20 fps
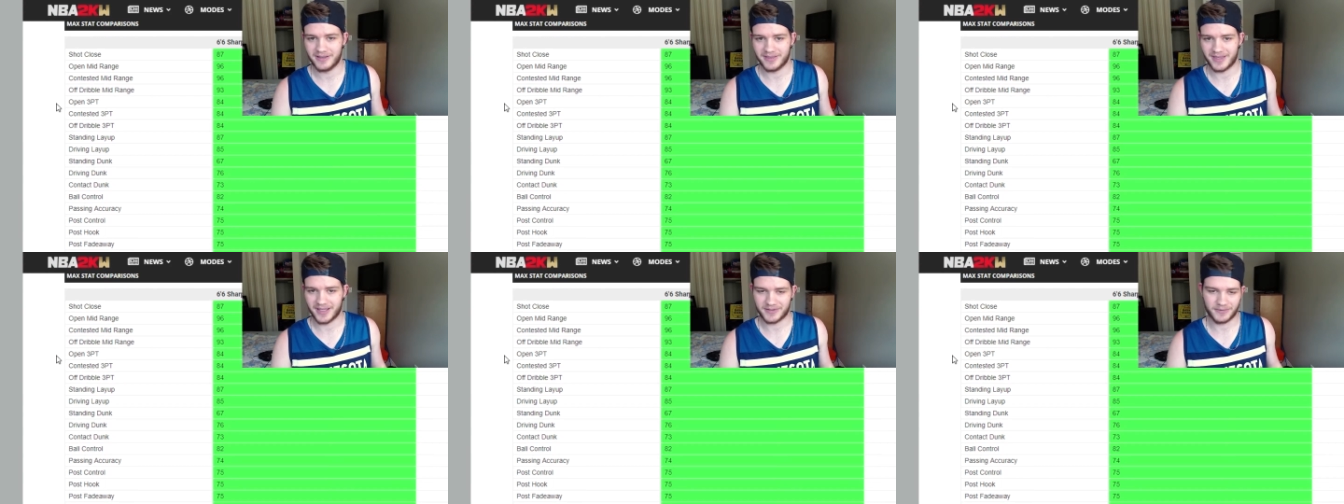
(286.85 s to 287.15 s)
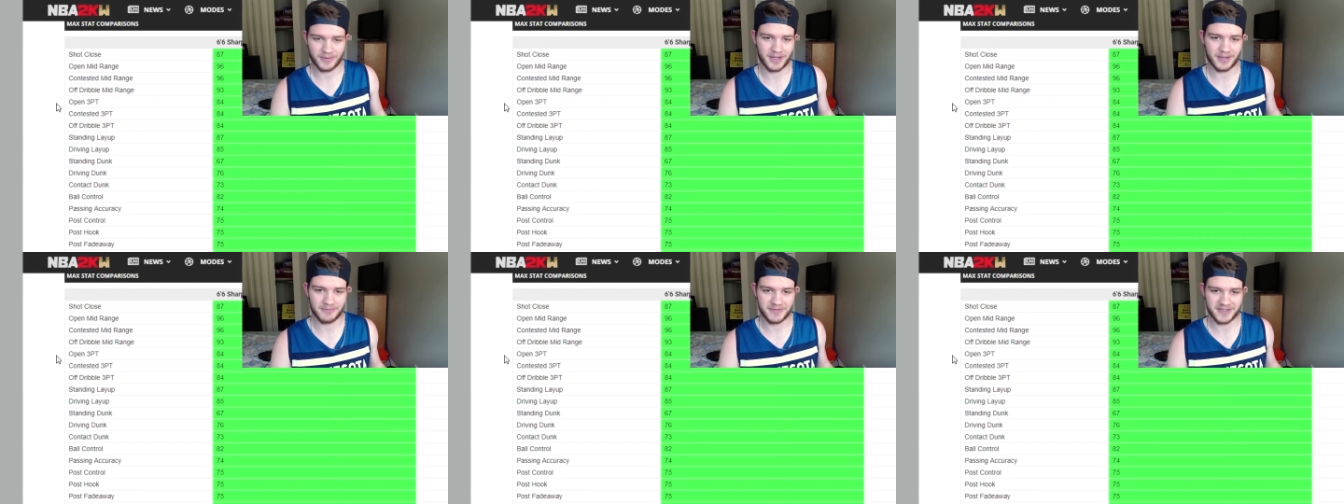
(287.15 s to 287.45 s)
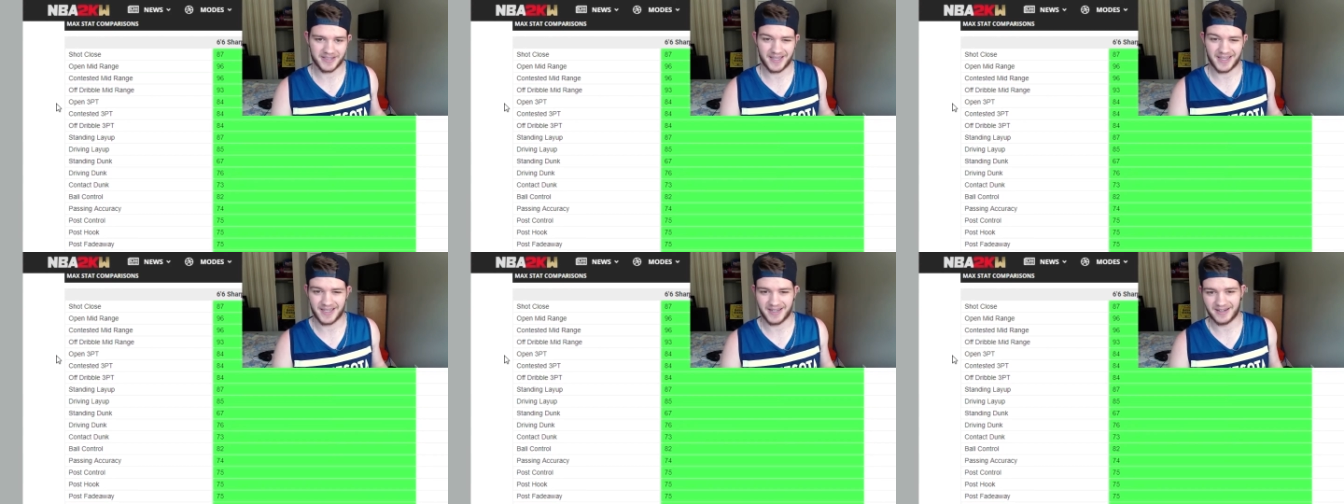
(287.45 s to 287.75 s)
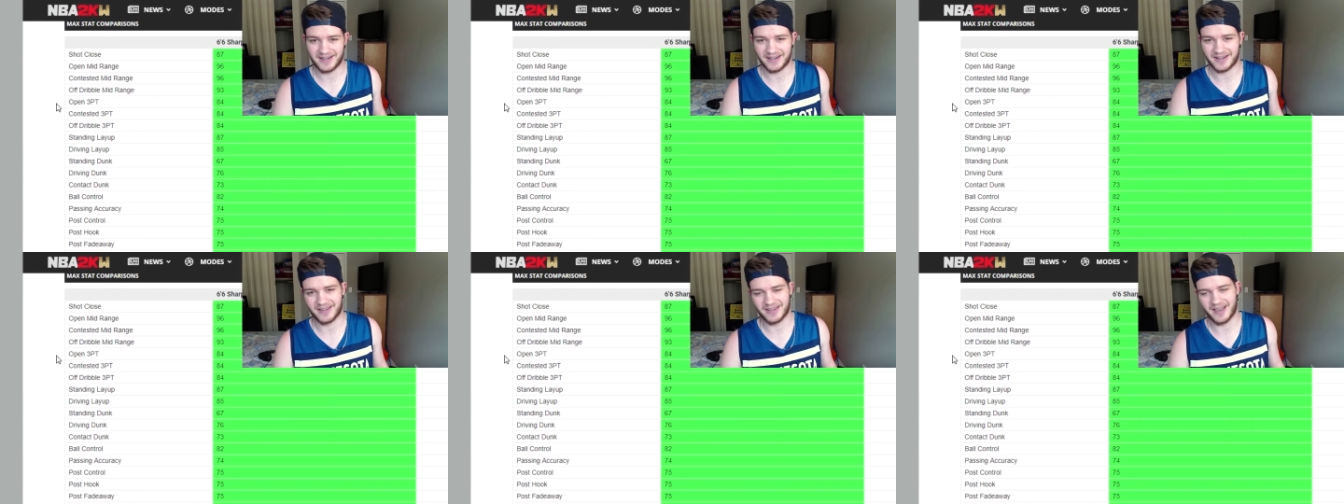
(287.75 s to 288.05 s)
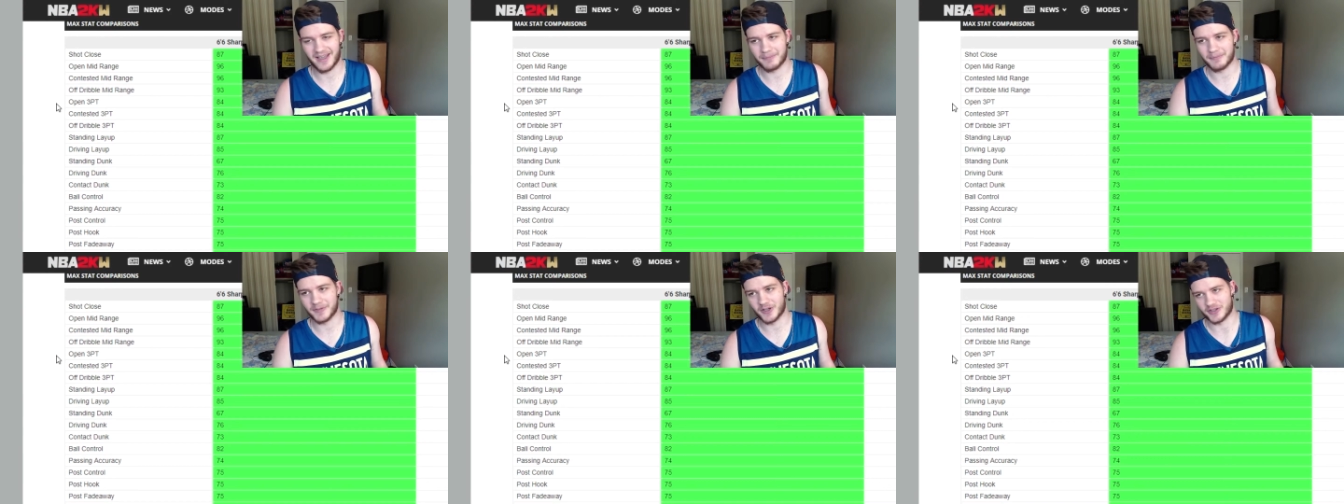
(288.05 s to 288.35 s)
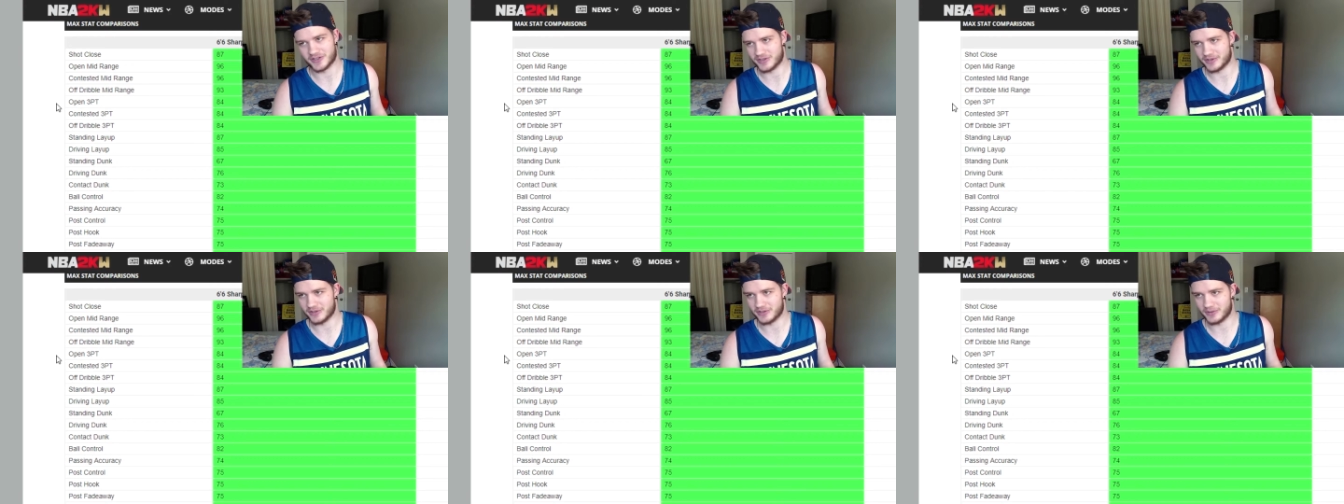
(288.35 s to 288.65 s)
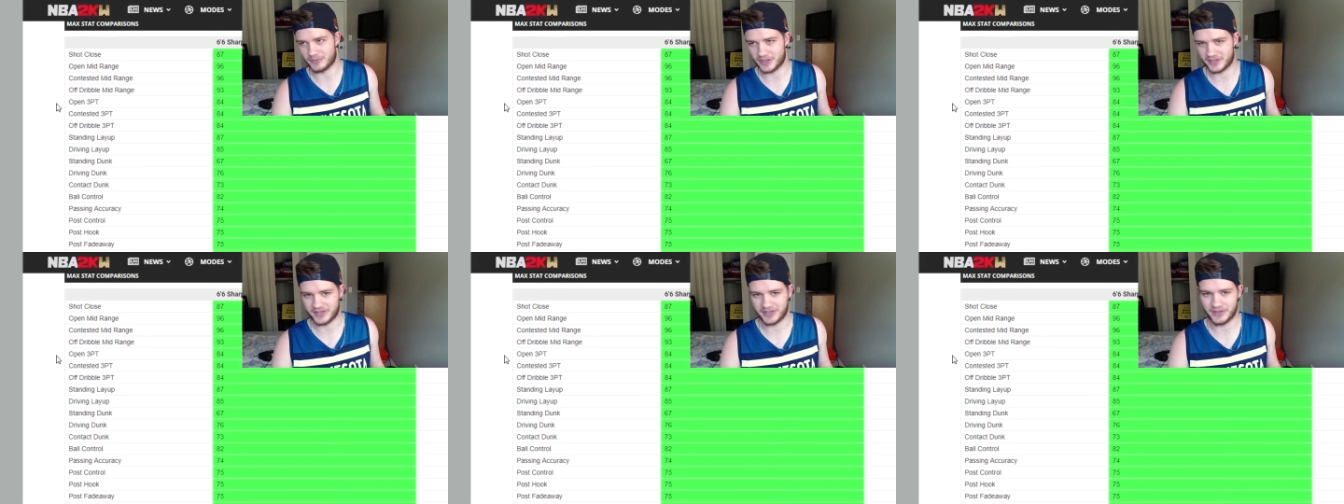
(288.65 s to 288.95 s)
That's why I'm saying I'm not sure
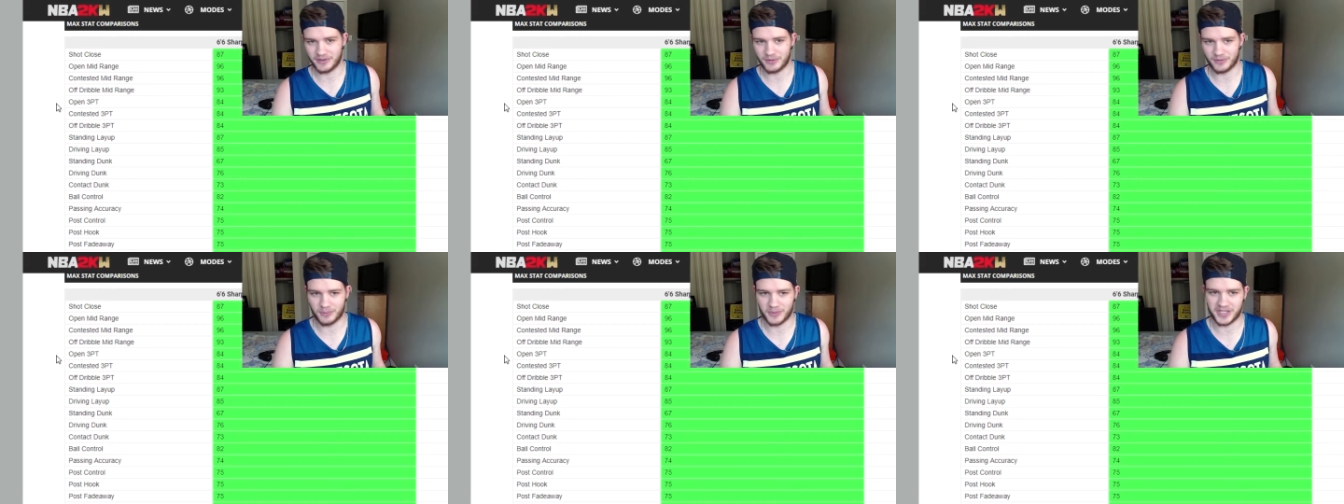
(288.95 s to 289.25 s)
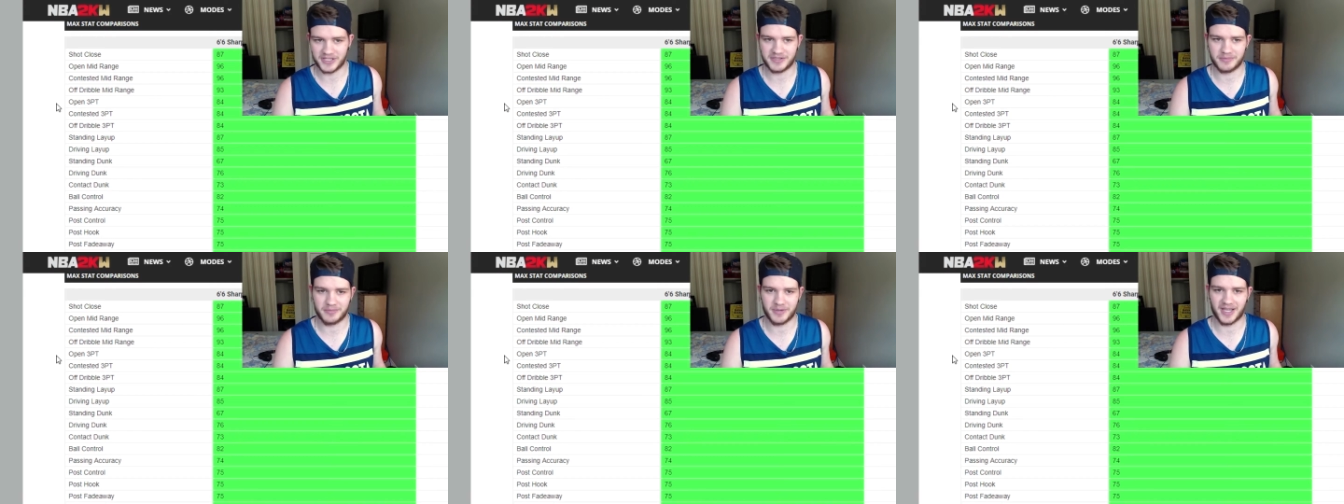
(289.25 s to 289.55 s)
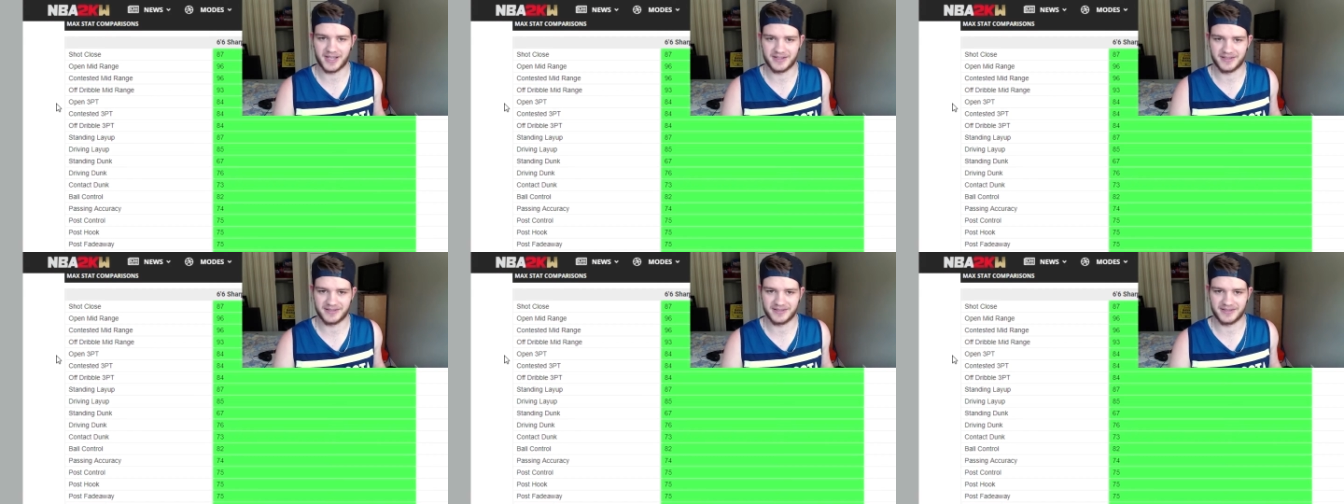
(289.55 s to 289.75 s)
what to do with wingspan,